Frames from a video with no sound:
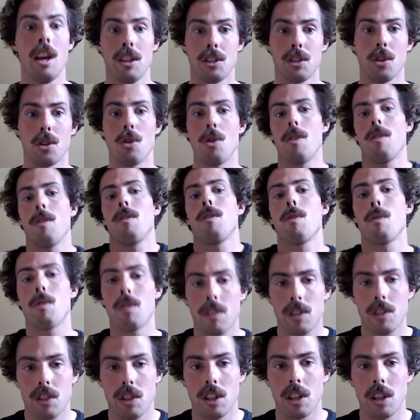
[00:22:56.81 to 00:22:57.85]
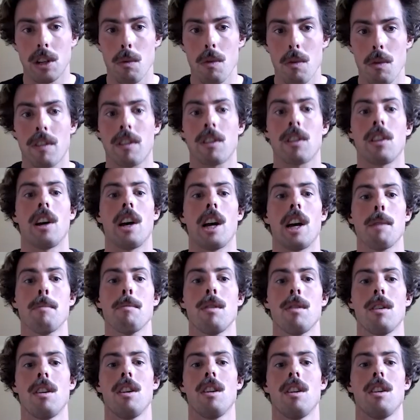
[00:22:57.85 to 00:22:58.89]
So starting with
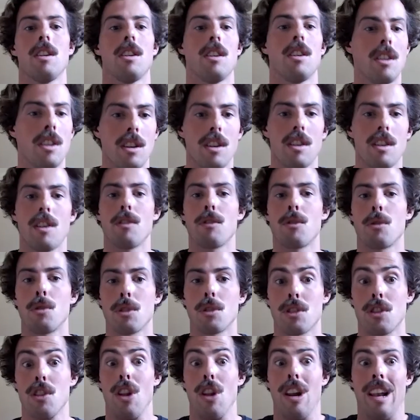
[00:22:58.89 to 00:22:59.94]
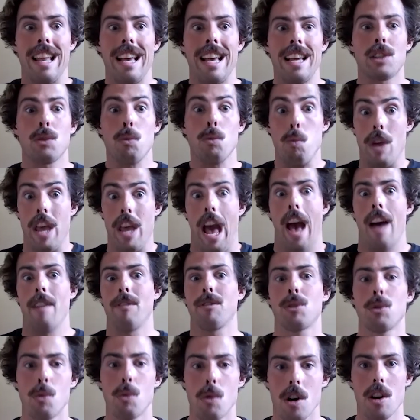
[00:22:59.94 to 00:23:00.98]
time, of course, the less we
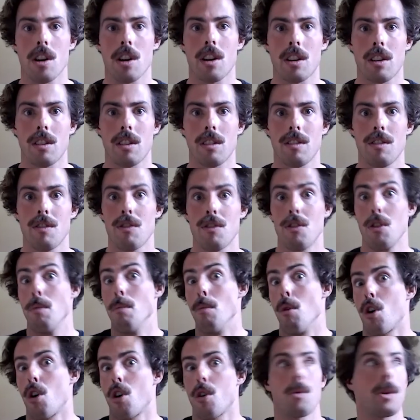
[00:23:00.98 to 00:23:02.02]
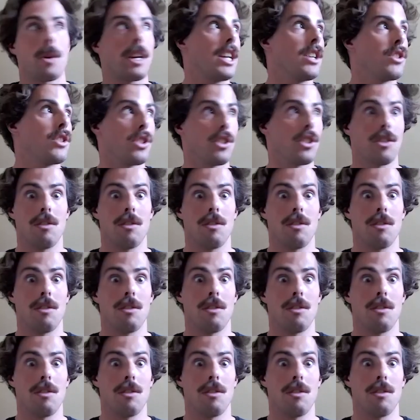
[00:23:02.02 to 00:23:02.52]
have to work, the more we can